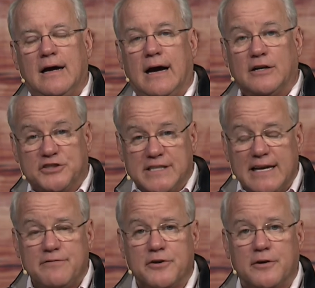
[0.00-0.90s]
Our
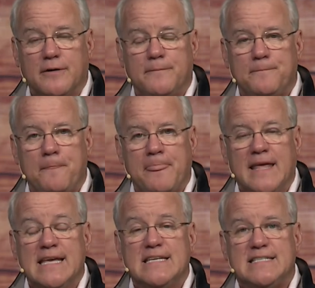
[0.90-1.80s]
Savior,
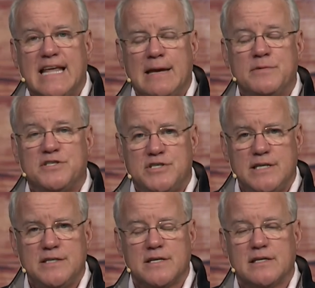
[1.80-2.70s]
His name is
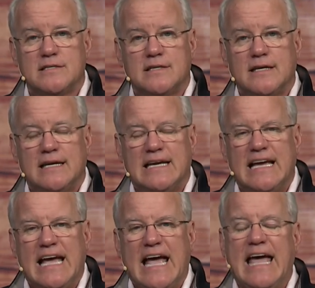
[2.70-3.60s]
Jesus.
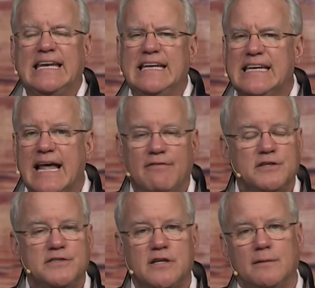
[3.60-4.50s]
And He never
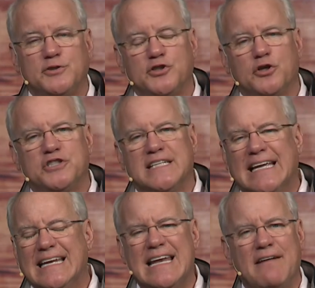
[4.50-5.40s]
stops searching,
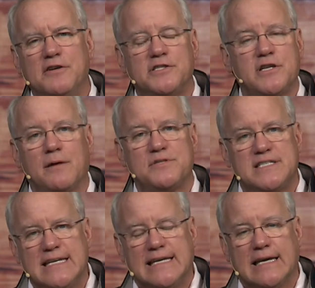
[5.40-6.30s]
He never stops
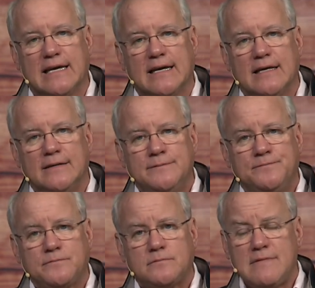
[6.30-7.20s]
seeking.
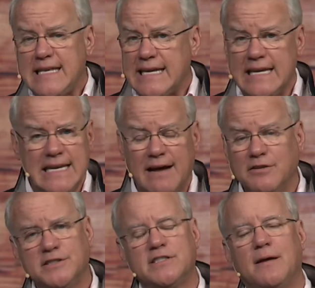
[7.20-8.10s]
He
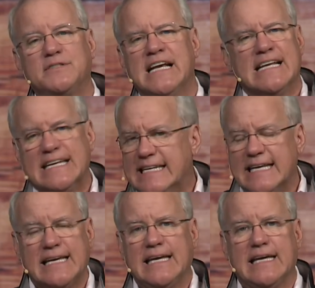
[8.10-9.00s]
never stops
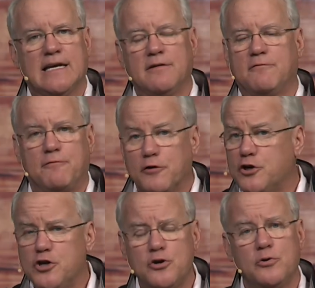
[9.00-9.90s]
digging for
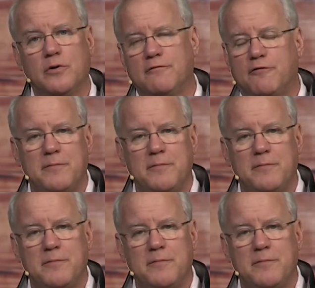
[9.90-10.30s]
you and for